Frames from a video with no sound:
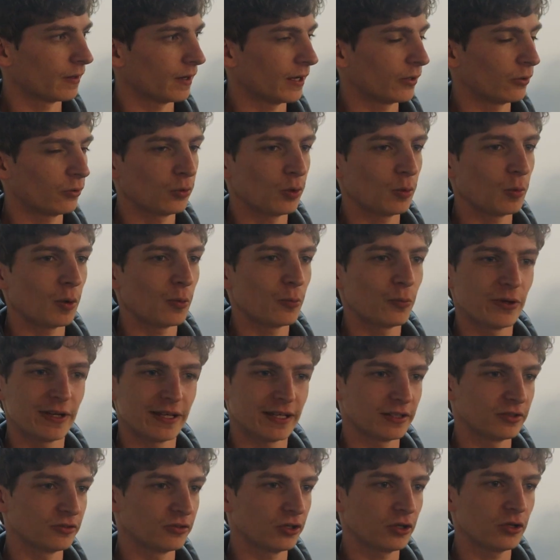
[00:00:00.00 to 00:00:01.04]
I don't know what we
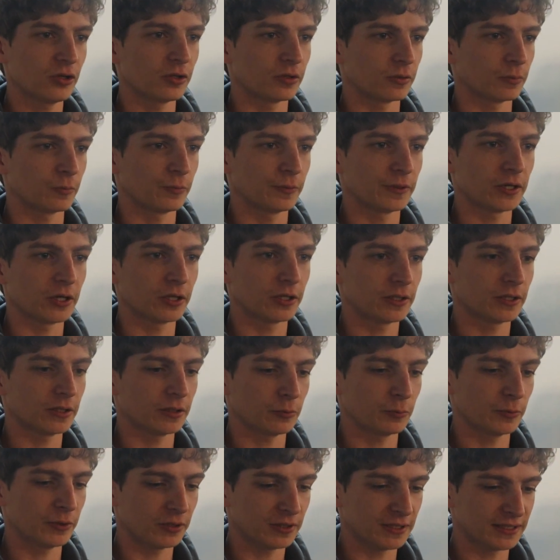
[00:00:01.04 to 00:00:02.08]
can do. We
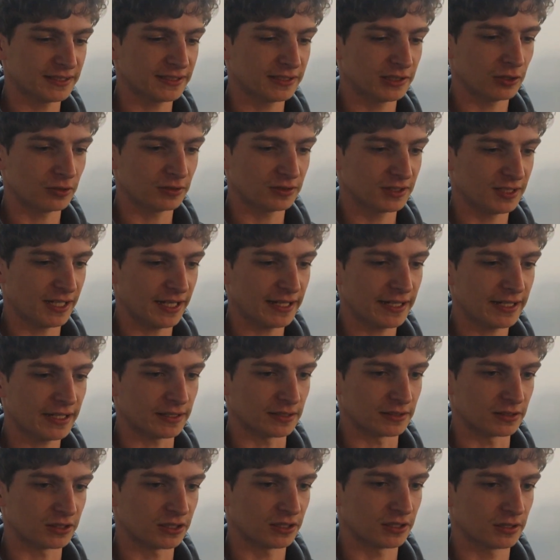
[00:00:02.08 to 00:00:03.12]
gotta we gotta sell
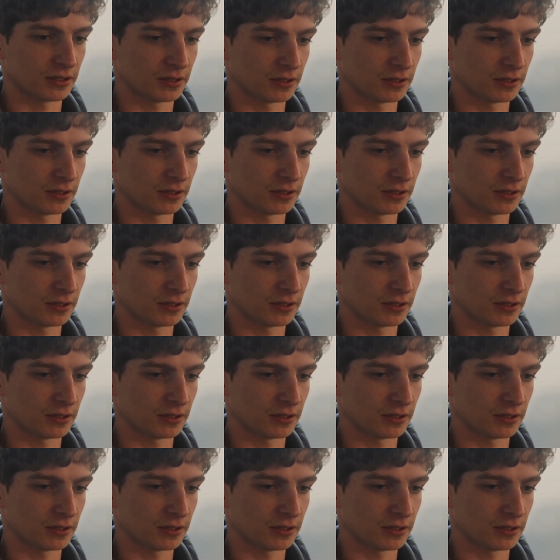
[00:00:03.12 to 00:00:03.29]
tickets.